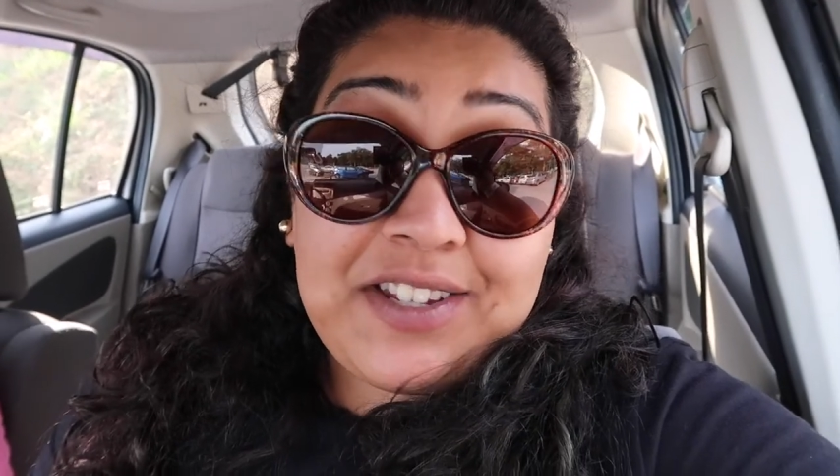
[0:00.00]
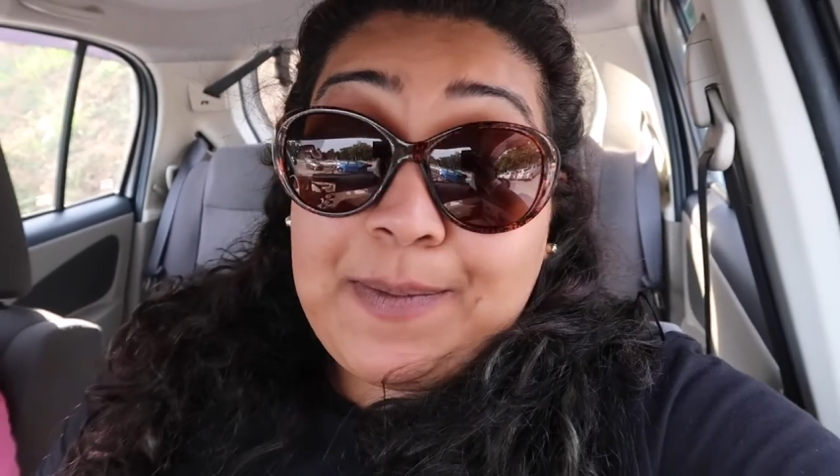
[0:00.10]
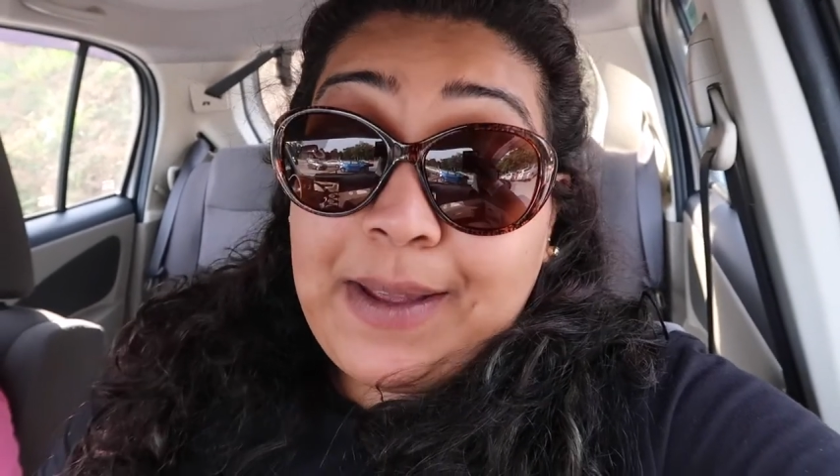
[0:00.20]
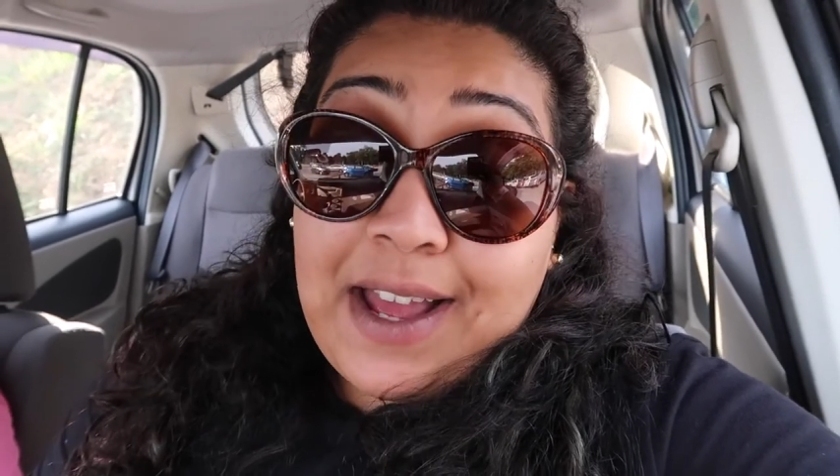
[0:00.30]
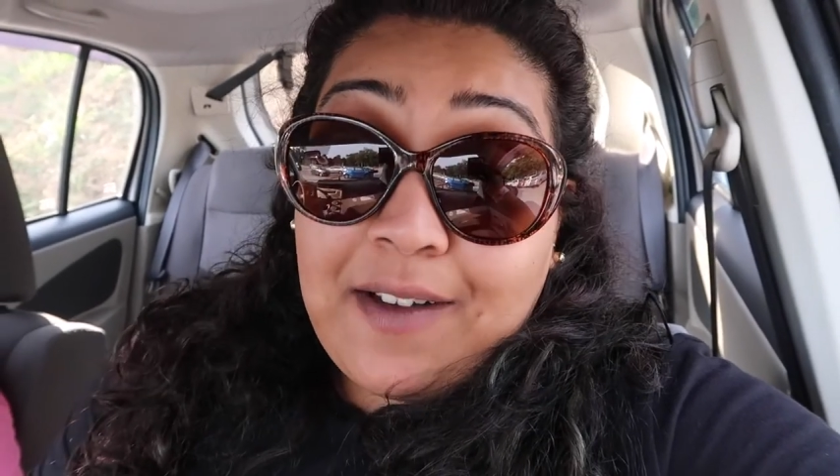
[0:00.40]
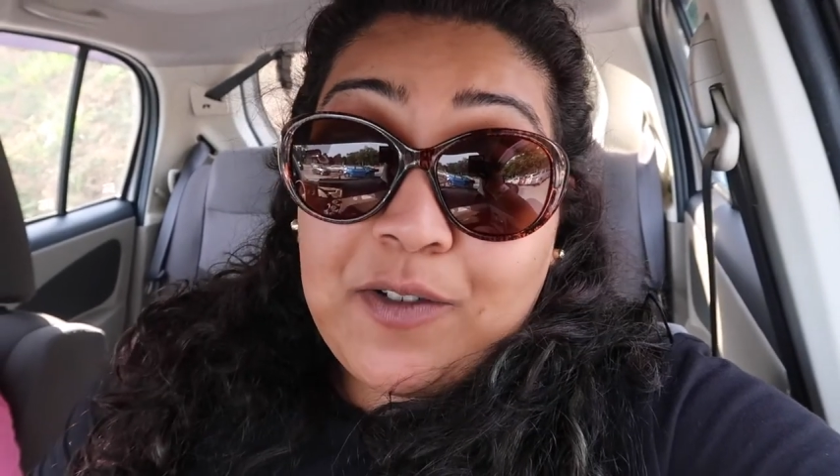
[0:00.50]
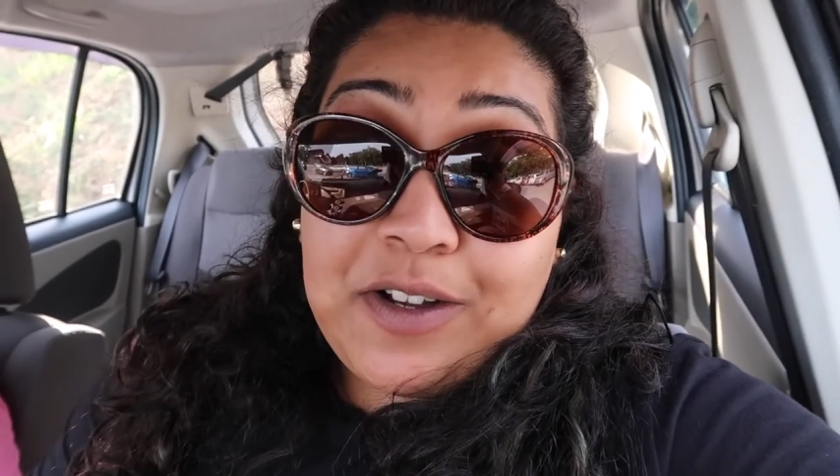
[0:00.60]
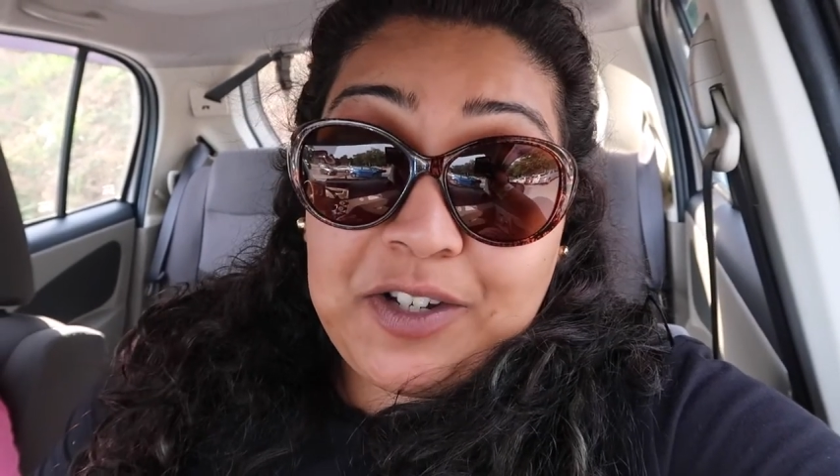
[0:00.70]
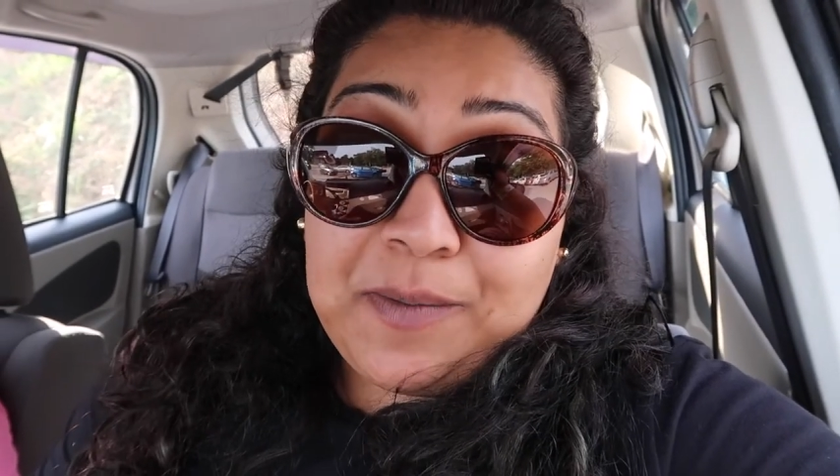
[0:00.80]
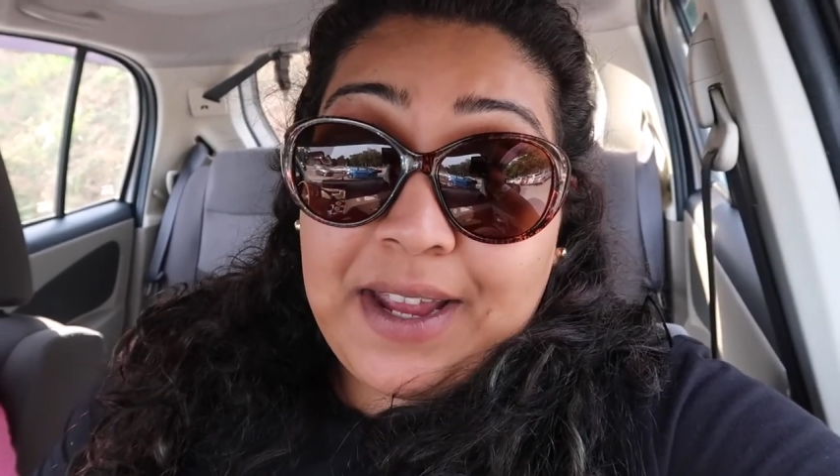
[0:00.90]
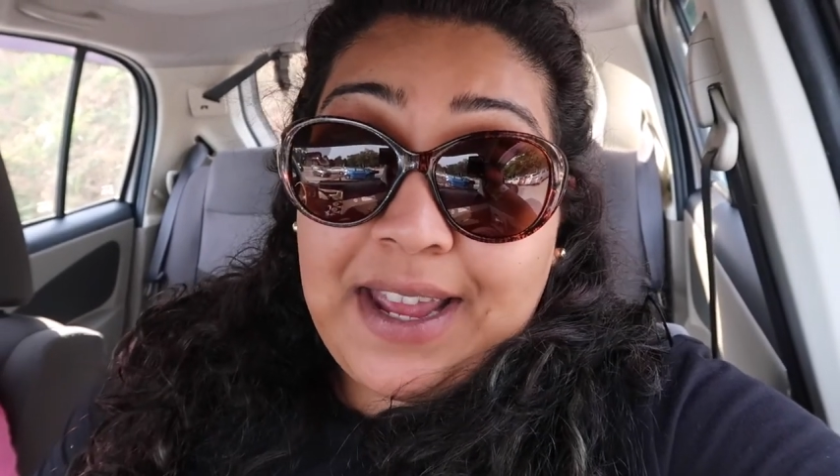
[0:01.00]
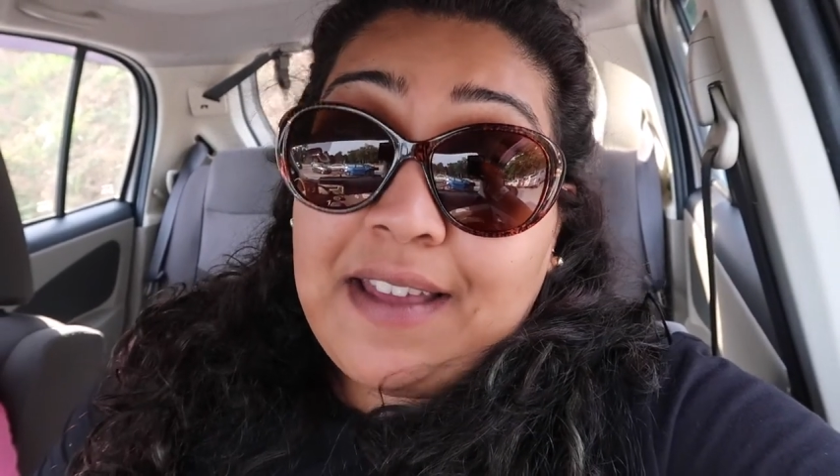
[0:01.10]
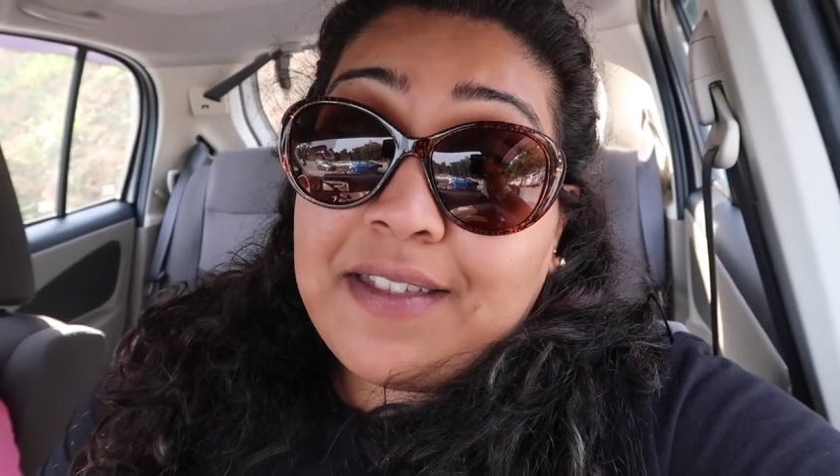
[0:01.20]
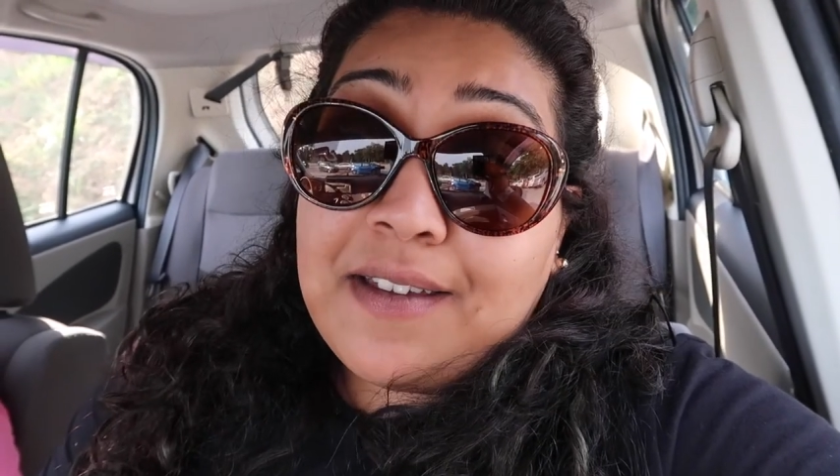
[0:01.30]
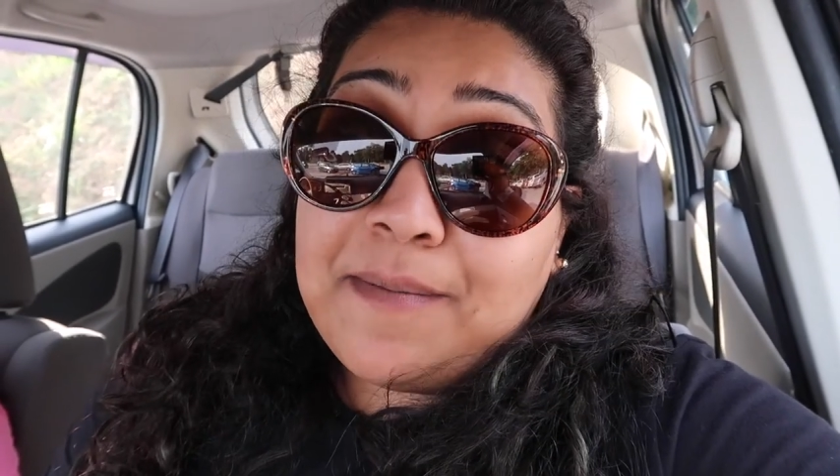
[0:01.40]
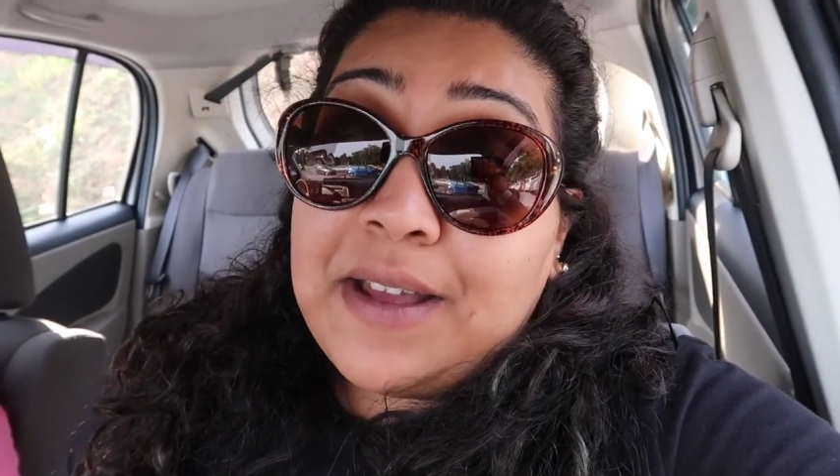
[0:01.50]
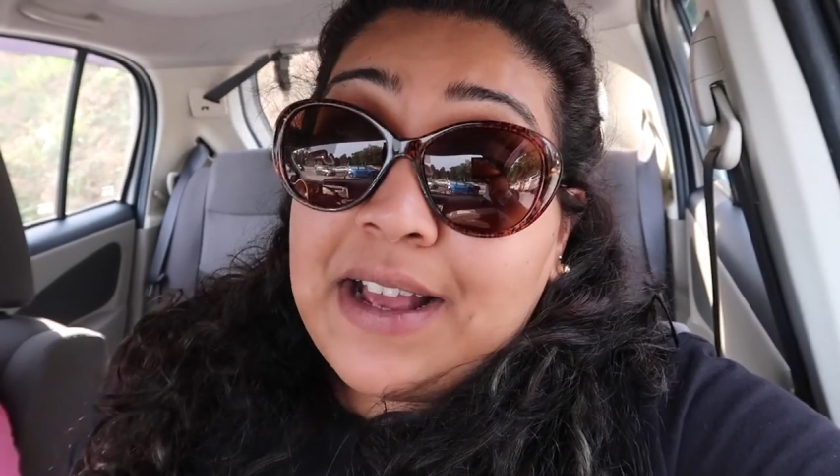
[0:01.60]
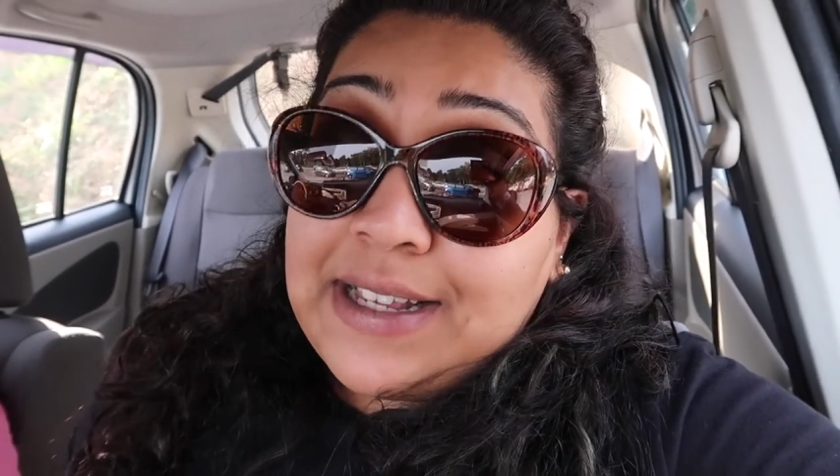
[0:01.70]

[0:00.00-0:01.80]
just to be careful because you might hit them.